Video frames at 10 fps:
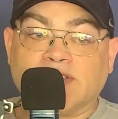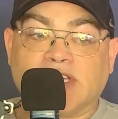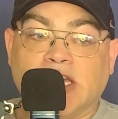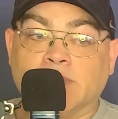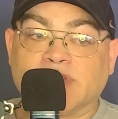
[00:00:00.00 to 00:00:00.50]

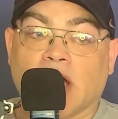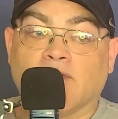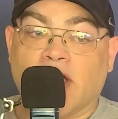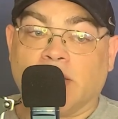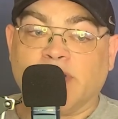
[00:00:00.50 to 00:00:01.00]
schemes
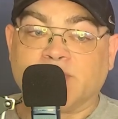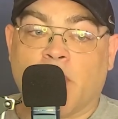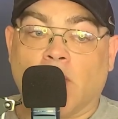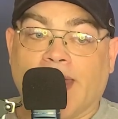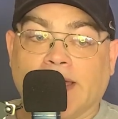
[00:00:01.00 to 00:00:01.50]
of enemy
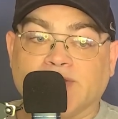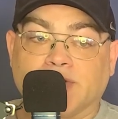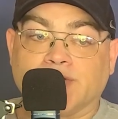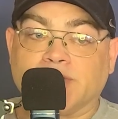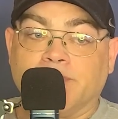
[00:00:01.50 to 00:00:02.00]

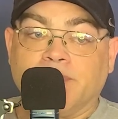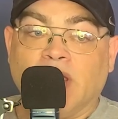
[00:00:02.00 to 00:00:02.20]
spellcasters.